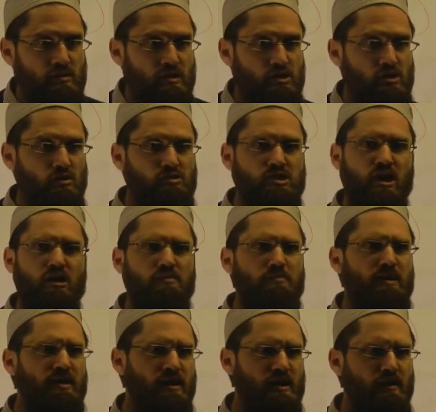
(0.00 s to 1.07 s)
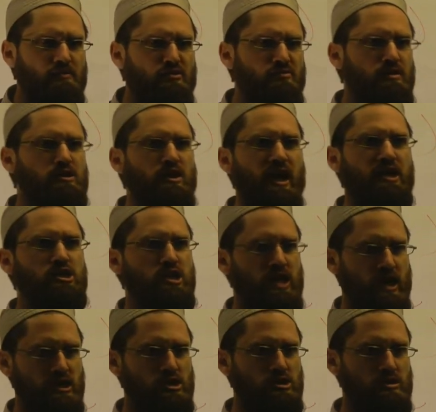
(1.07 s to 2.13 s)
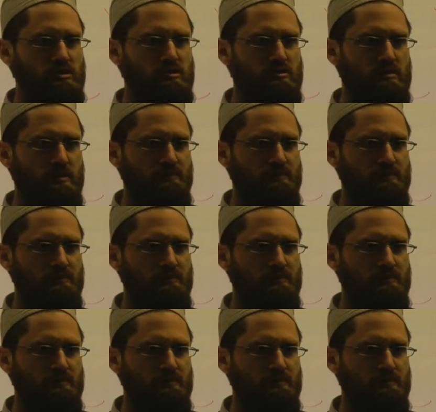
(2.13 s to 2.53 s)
So tarbiyah comes from this, like education,